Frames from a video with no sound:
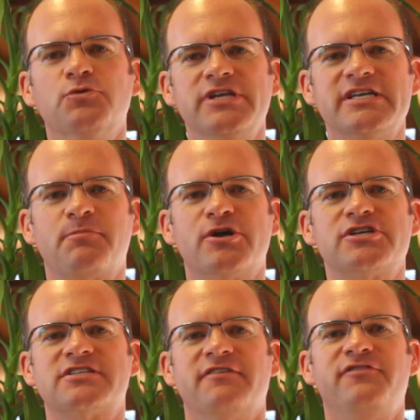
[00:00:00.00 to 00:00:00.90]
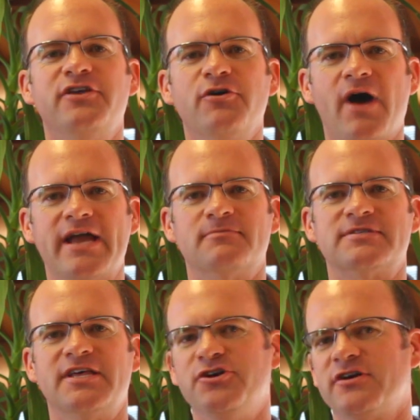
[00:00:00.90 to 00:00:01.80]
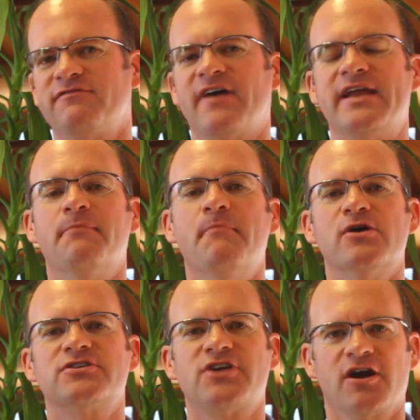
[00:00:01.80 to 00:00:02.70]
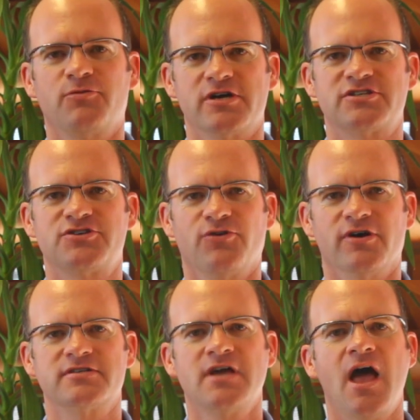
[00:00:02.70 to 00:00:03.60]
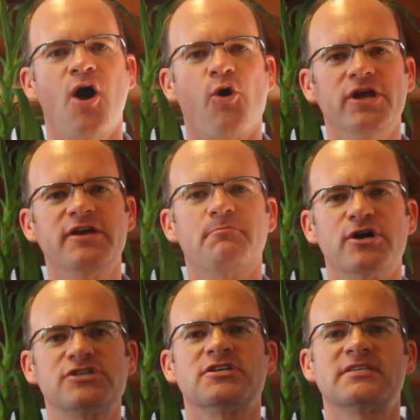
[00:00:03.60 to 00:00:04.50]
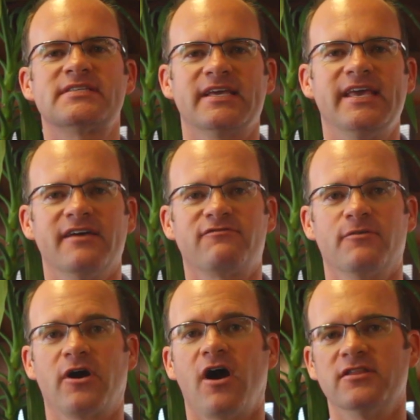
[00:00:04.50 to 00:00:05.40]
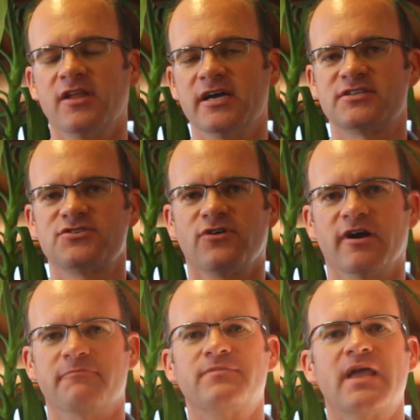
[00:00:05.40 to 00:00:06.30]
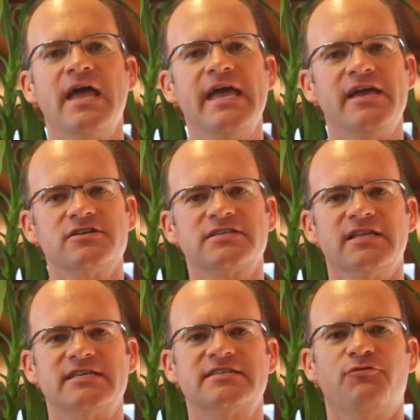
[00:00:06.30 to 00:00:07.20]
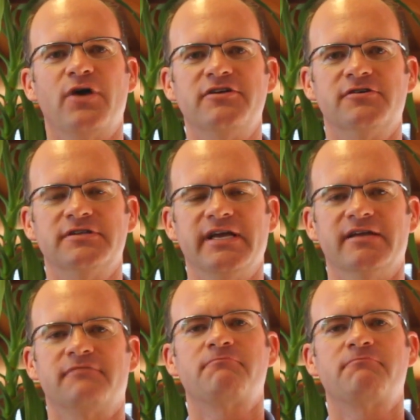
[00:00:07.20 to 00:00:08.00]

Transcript: will need to purchase a few items that you can find at most hardware stores, or you can purchase the kit from our online store. Here's a list of what you will need: